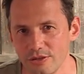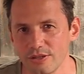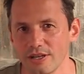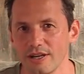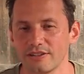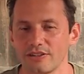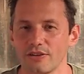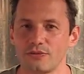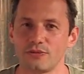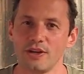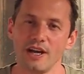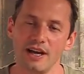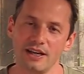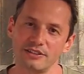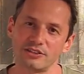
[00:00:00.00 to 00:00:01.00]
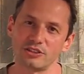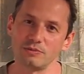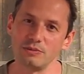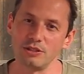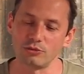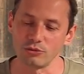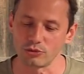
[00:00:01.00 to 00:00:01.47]
You guys have asked
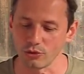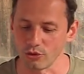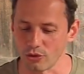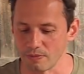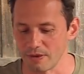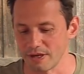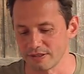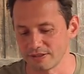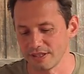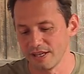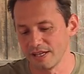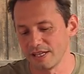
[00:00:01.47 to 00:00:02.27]
me to talk about